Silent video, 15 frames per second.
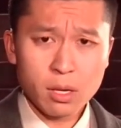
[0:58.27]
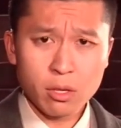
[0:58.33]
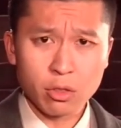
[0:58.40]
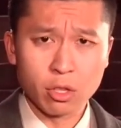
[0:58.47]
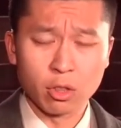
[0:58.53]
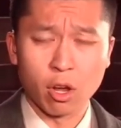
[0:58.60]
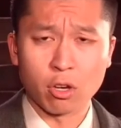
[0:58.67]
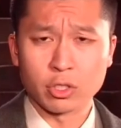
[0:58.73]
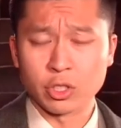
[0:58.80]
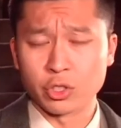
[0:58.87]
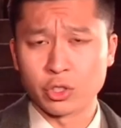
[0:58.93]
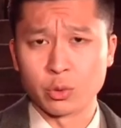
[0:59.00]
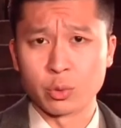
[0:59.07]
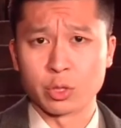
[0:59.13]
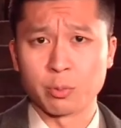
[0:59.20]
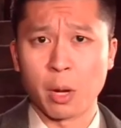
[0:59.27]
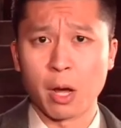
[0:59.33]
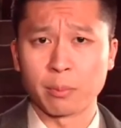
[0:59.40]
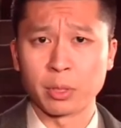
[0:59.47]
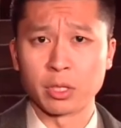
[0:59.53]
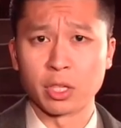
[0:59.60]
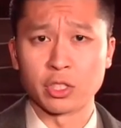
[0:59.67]
the largest Jewish
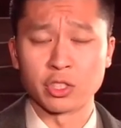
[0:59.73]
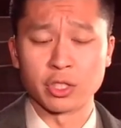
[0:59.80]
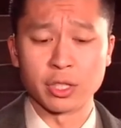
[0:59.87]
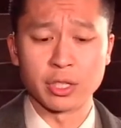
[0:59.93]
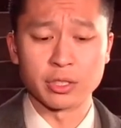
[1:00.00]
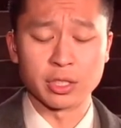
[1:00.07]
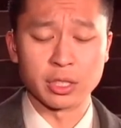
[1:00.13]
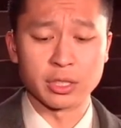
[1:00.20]
population is.